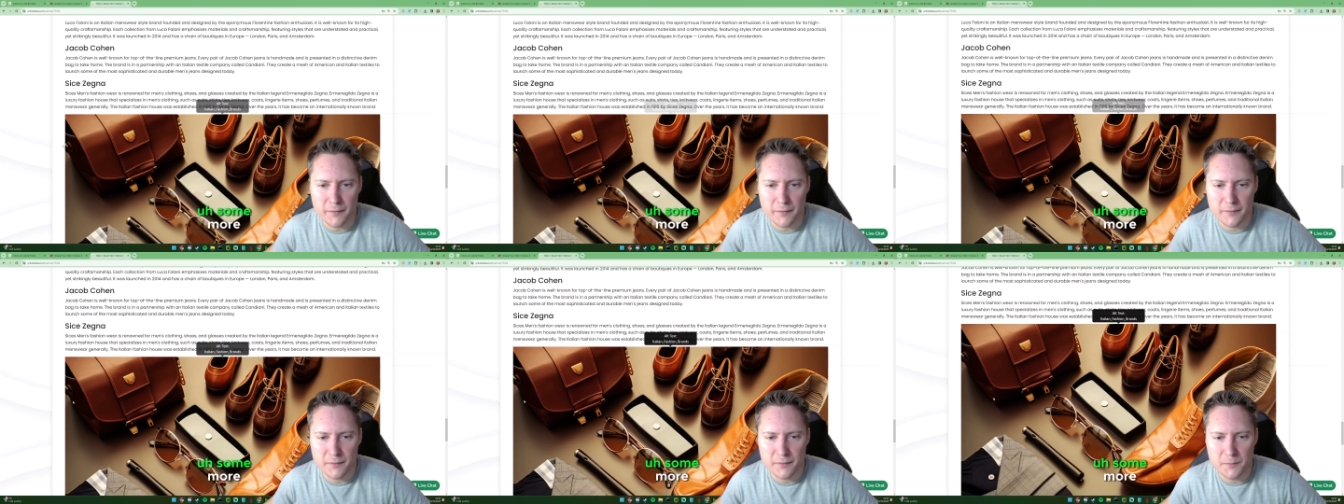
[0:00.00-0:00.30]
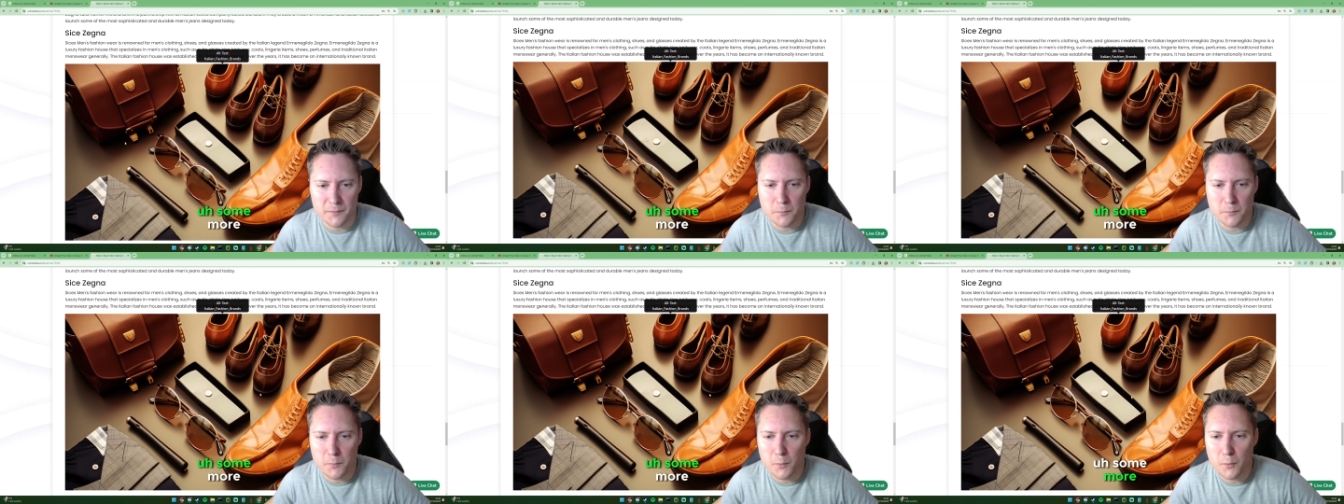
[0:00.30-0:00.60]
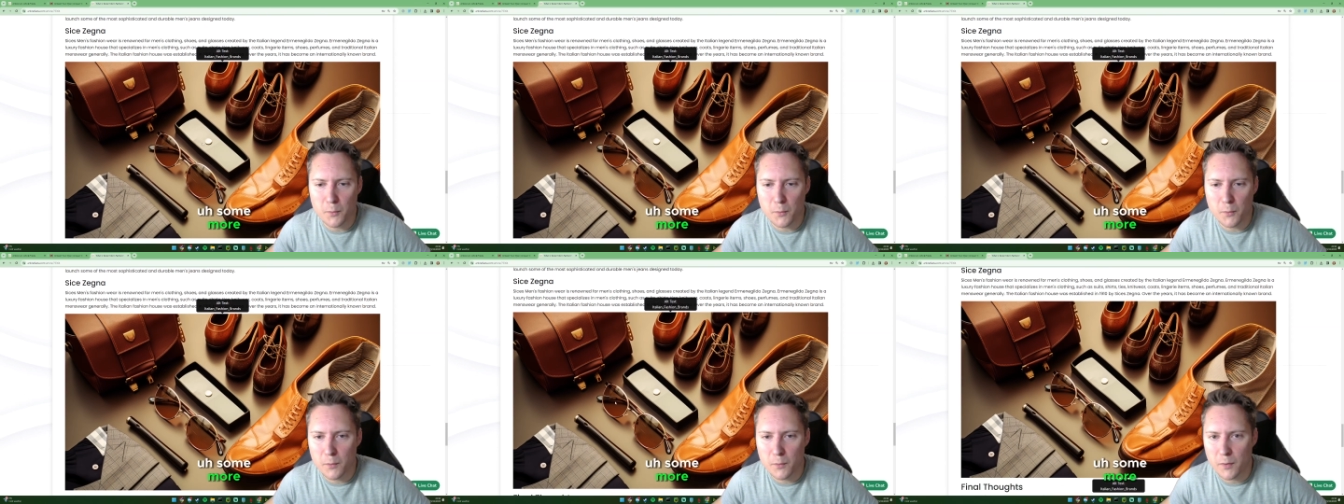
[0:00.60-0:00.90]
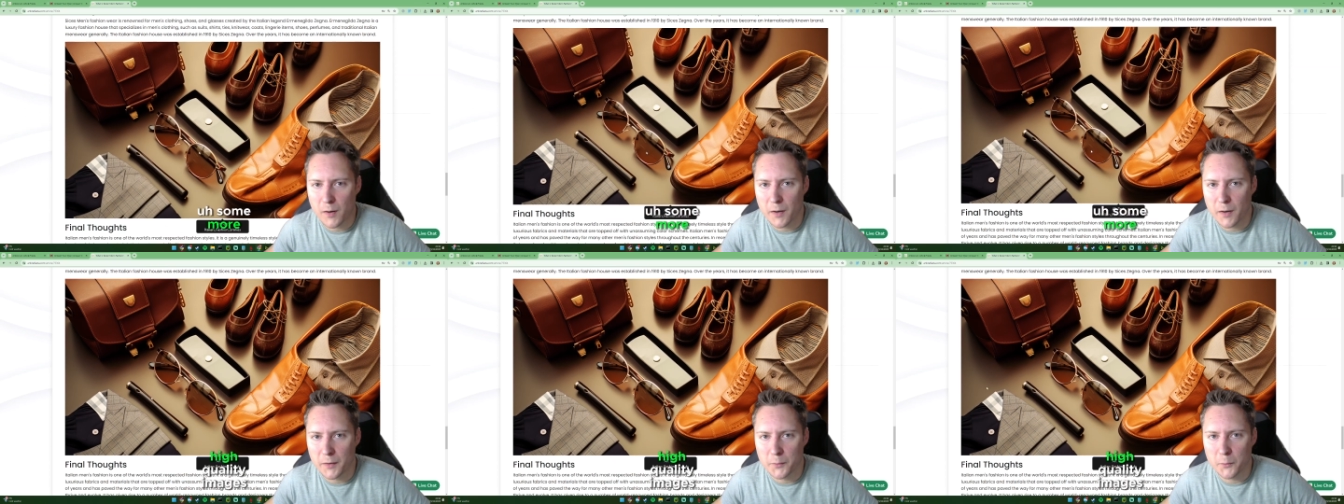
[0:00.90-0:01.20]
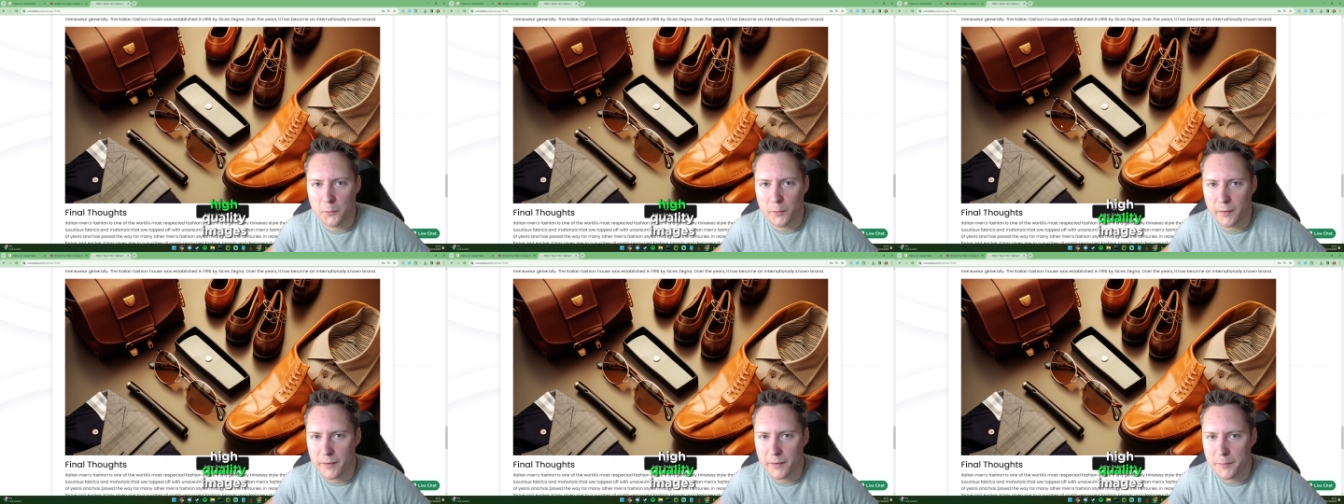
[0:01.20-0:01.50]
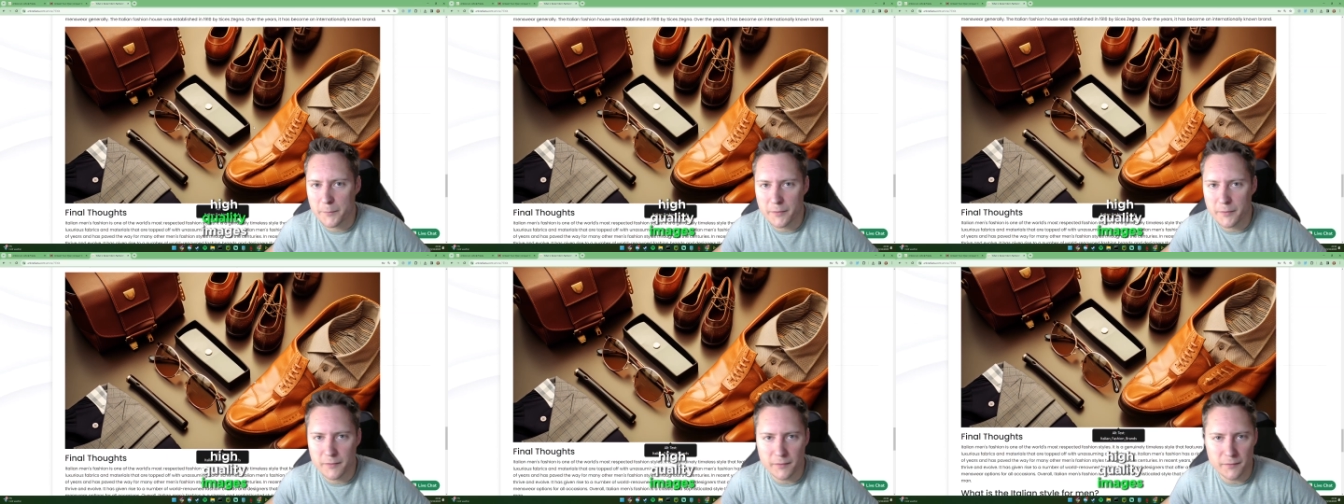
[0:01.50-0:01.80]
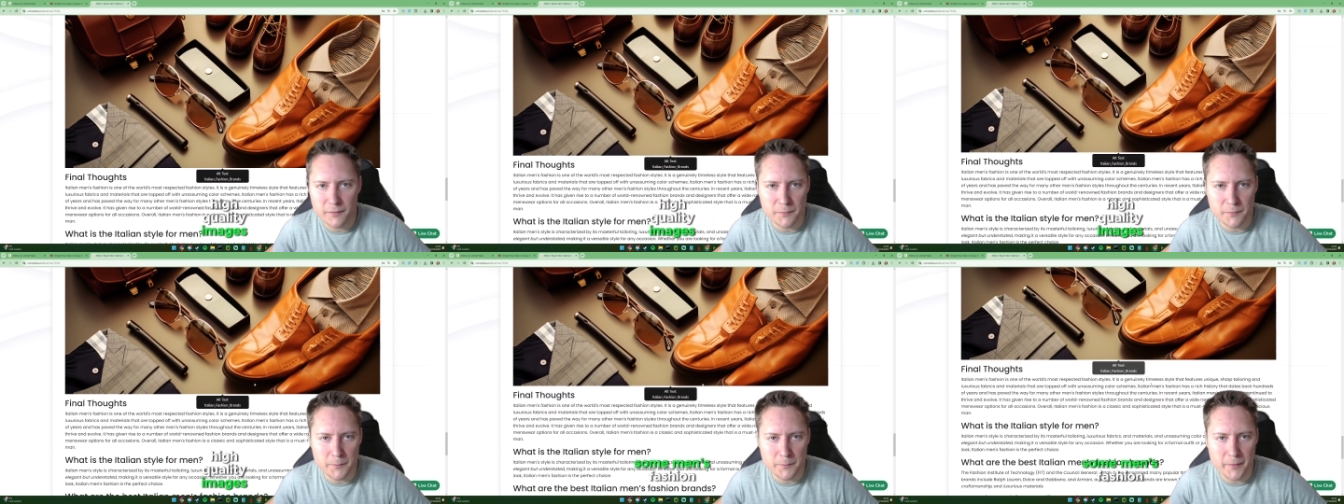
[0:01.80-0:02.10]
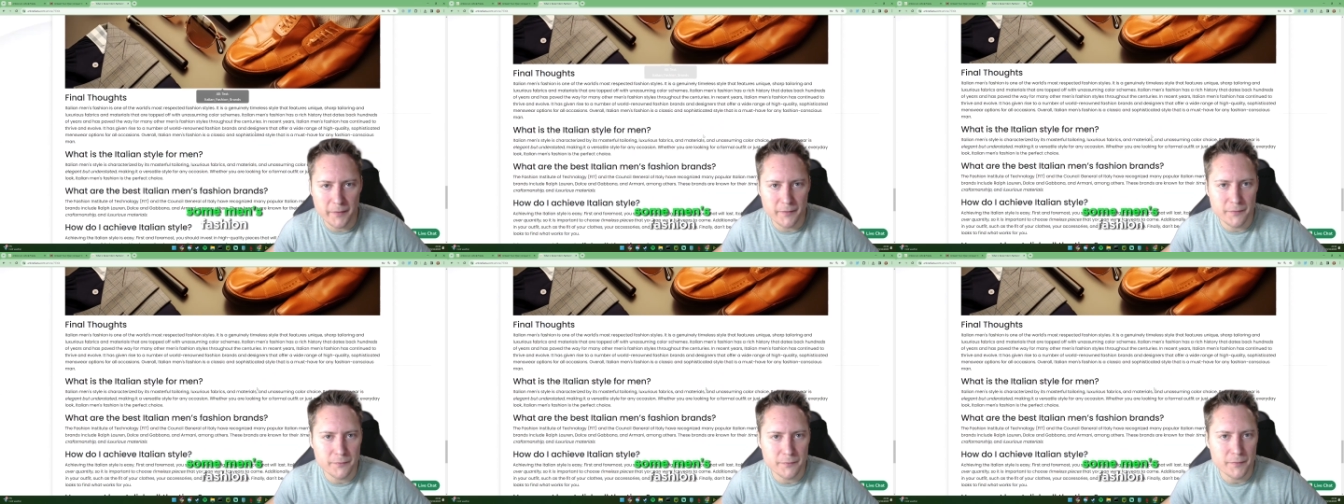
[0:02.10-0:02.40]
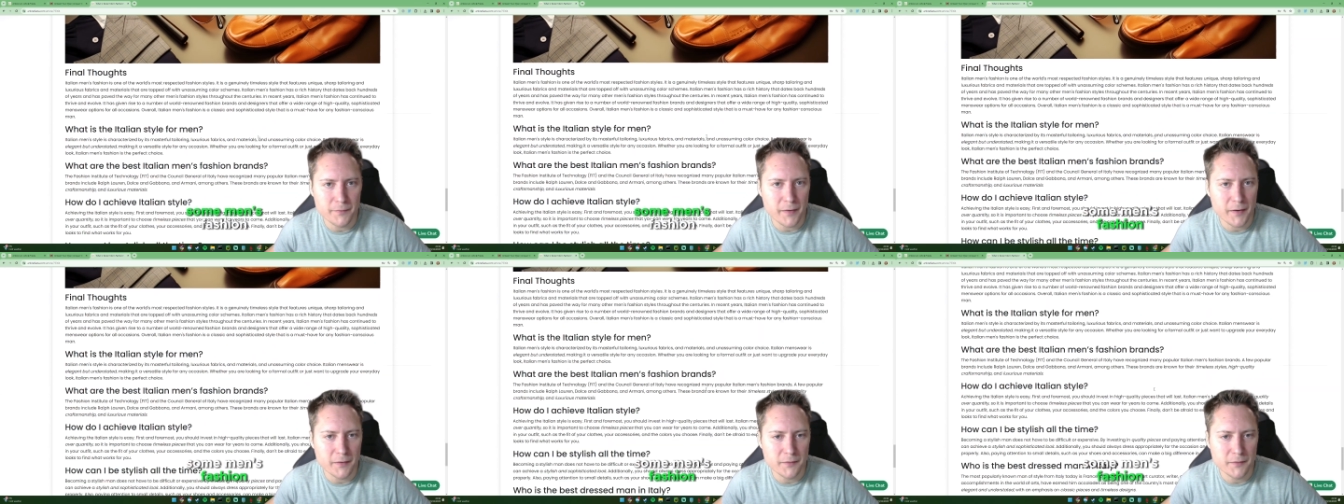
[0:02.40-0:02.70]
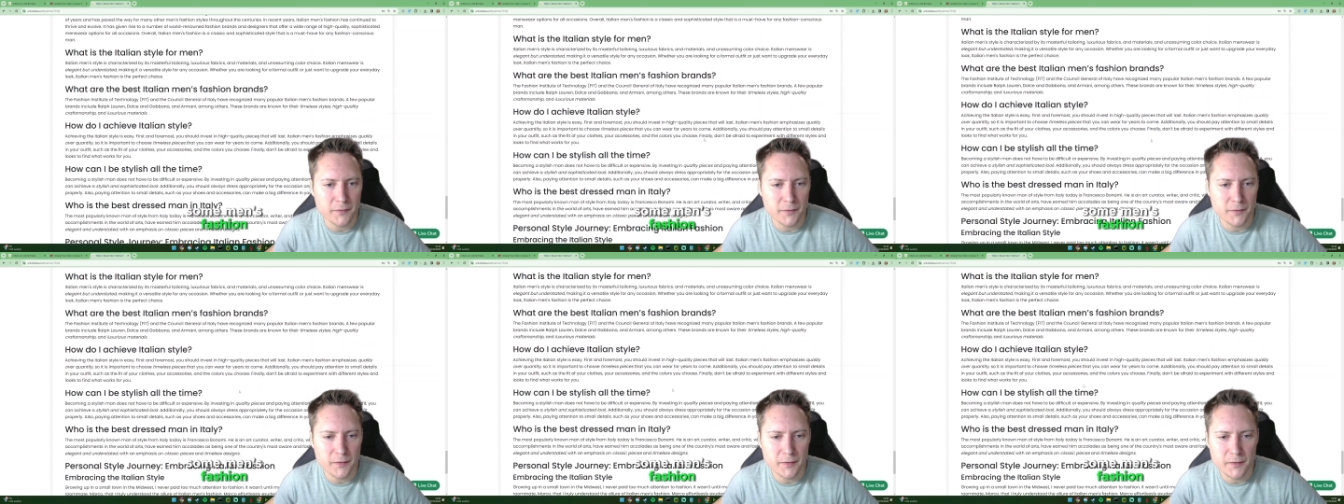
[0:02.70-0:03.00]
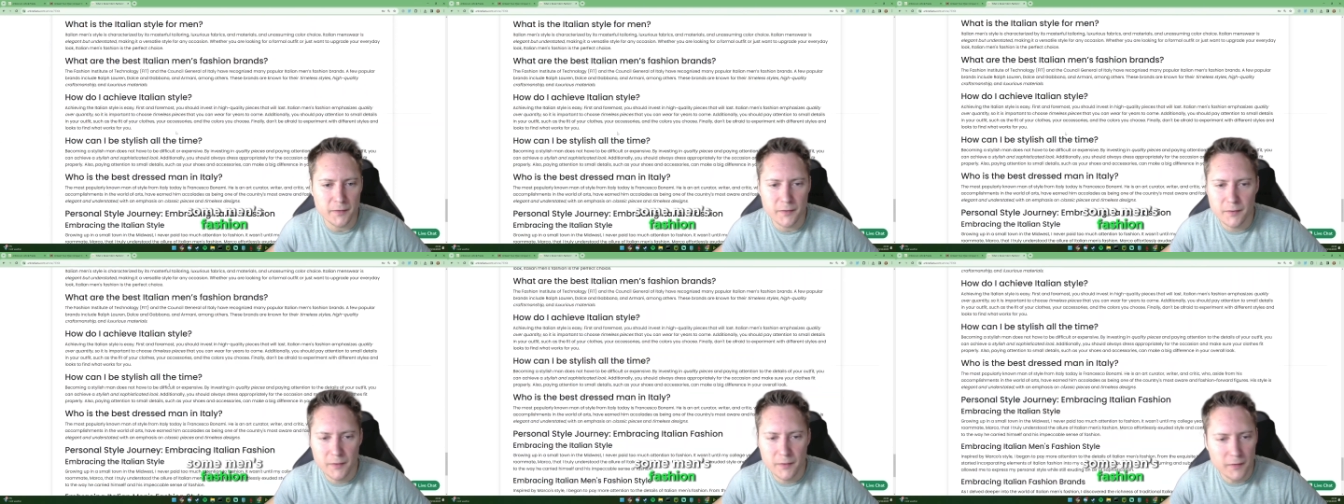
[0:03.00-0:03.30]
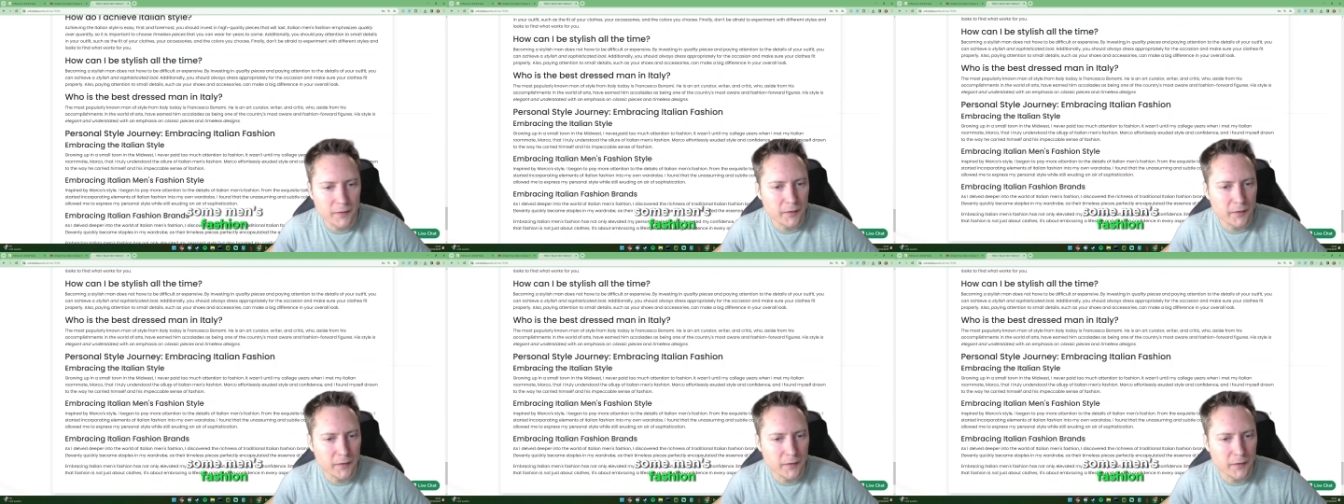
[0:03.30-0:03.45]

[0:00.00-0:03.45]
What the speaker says: Some more high quality images for men's fashion.